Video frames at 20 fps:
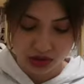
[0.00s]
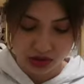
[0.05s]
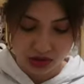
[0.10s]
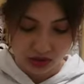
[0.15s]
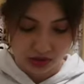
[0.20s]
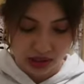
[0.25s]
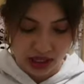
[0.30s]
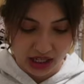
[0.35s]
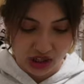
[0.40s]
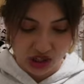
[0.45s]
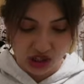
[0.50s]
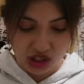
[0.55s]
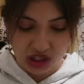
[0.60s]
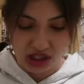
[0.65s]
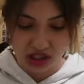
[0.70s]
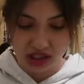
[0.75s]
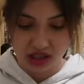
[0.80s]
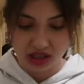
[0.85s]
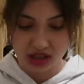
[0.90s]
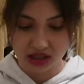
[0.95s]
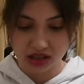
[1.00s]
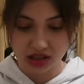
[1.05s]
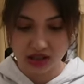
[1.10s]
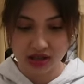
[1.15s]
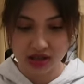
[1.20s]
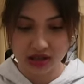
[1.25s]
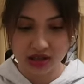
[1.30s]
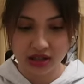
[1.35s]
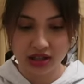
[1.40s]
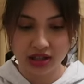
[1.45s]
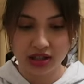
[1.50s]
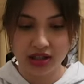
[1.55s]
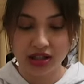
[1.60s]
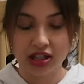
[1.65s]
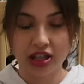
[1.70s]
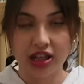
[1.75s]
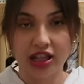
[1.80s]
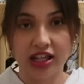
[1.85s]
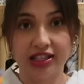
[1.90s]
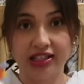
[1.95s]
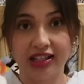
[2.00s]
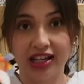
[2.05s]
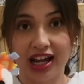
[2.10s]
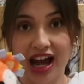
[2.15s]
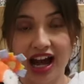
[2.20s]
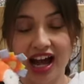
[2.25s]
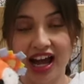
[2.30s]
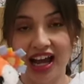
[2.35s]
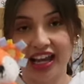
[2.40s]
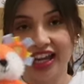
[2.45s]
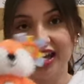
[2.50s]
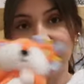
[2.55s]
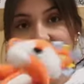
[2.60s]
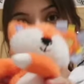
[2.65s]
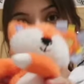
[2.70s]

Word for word: Donation. This guy, he